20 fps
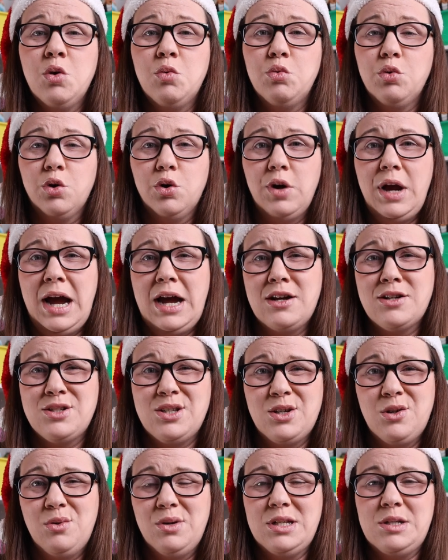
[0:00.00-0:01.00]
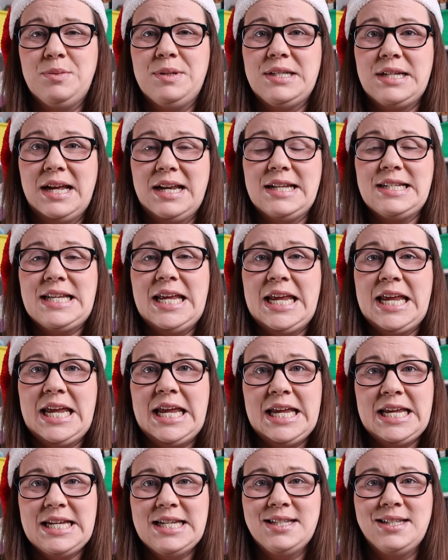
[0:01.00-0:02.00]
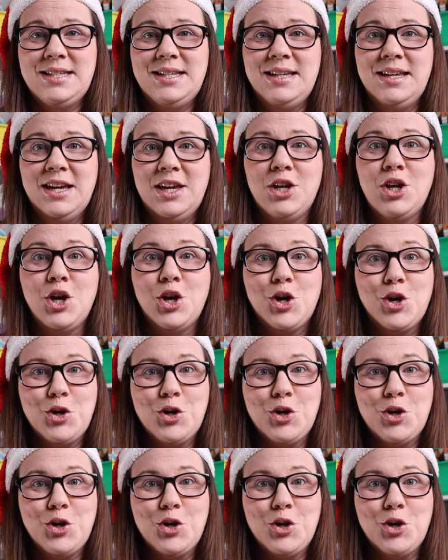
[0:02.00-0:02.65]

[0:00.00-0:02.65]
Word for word: we're actually going to be kind of taking it easy and